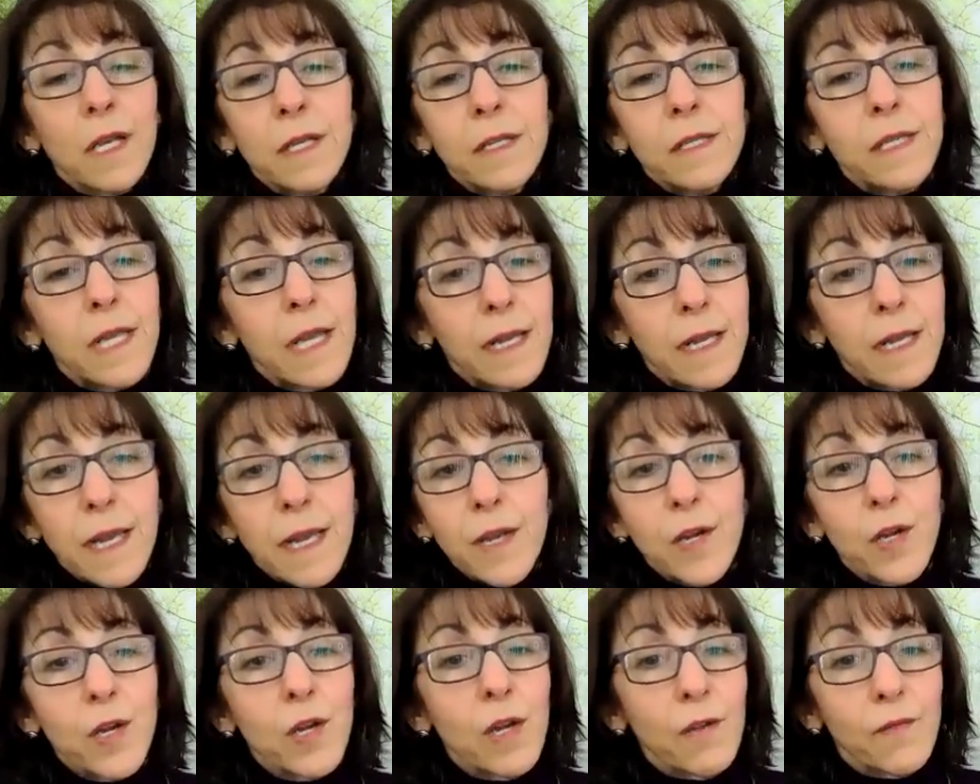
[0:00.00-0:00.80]
take
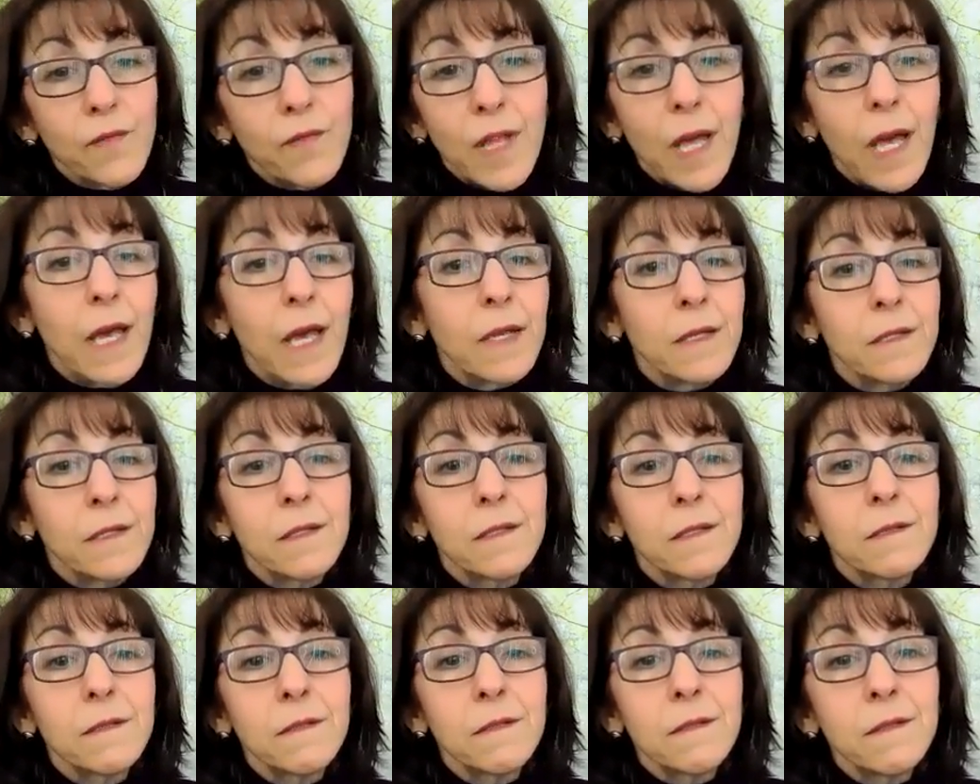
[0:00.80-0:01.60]
care of that.
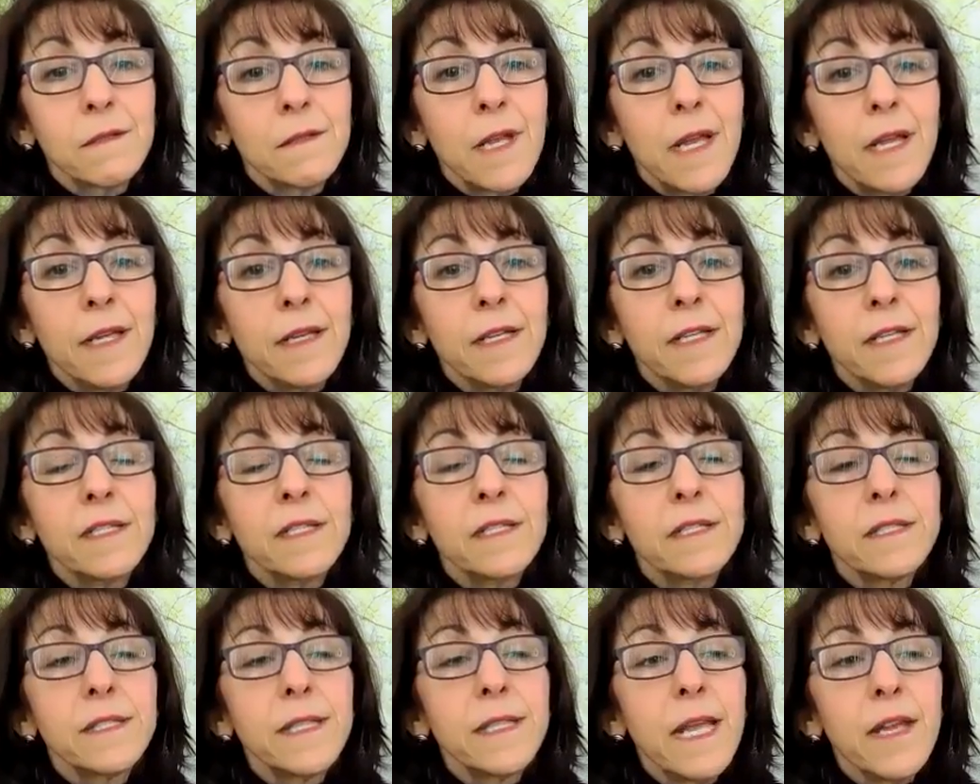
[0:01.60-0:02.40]
And
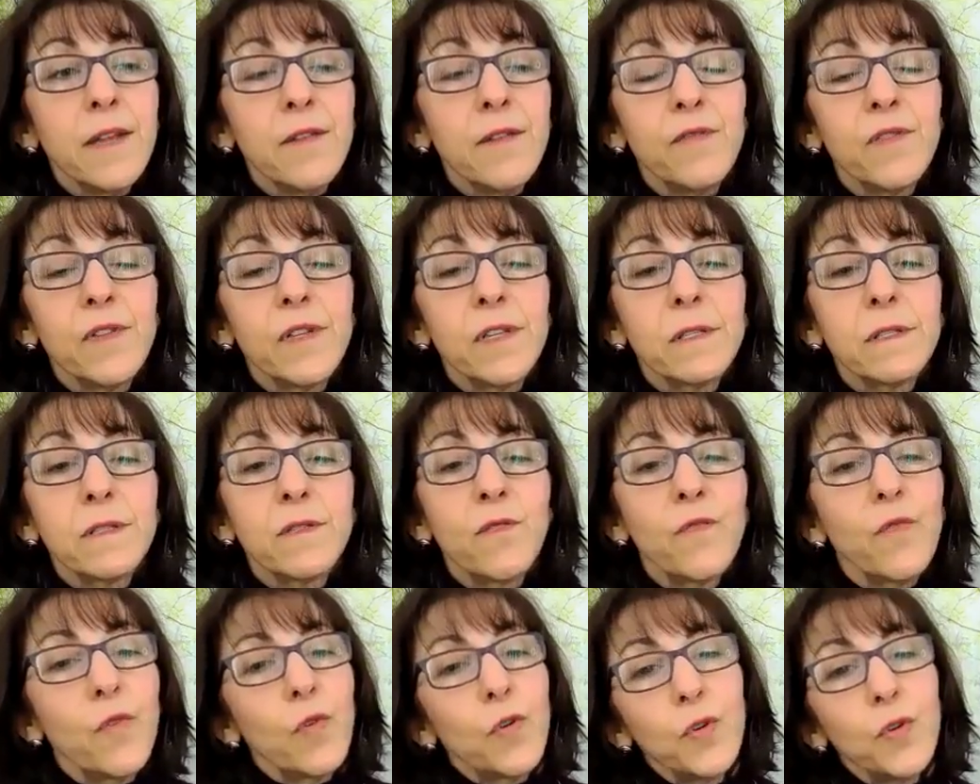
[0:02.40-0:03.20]
it's safe and
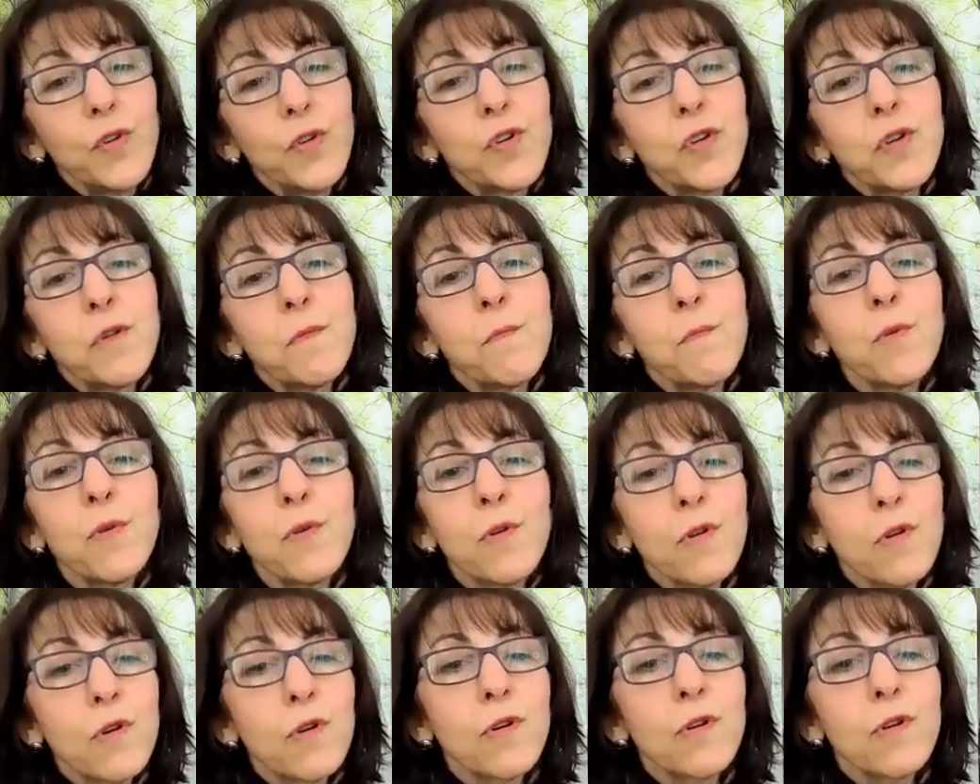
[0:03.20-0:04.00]
it's
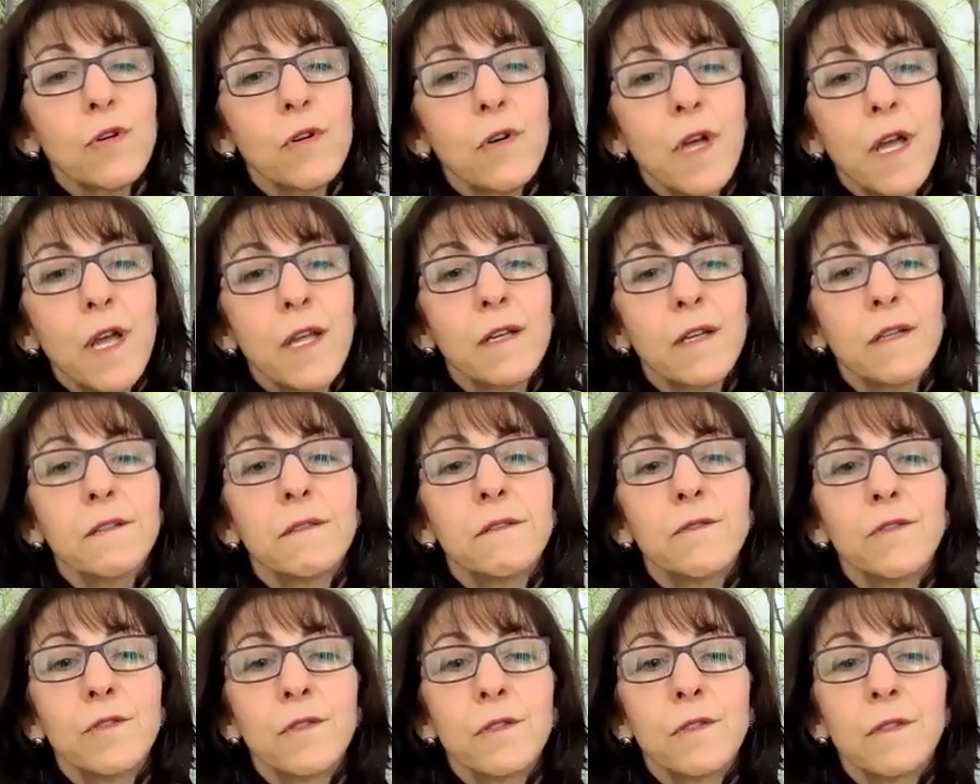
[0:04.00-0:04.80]
vulnerable, and
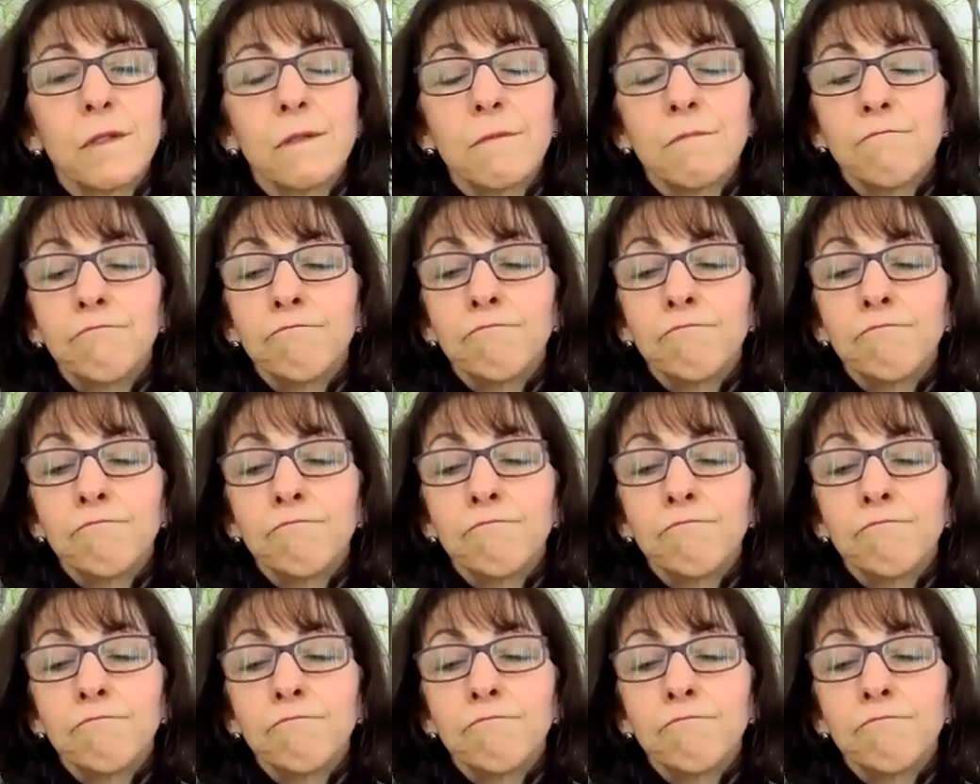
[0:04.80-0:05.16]
it's